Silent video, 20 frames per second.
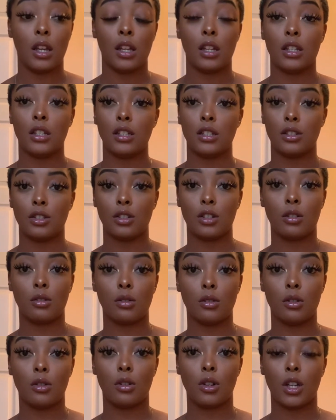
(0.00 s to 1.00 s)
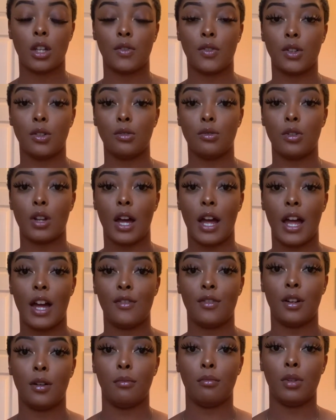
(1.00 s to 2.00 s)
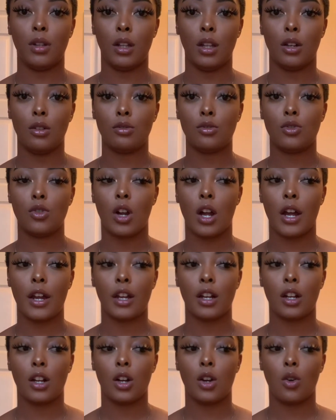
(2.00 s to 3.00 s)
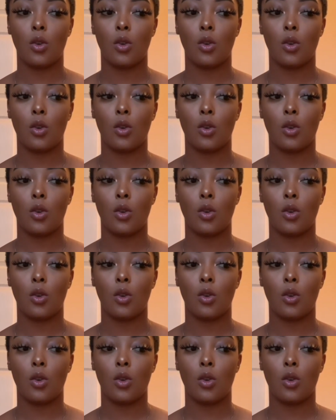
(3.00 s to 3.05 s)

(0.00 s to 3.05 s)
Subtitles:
in general if you do not have a blow dryer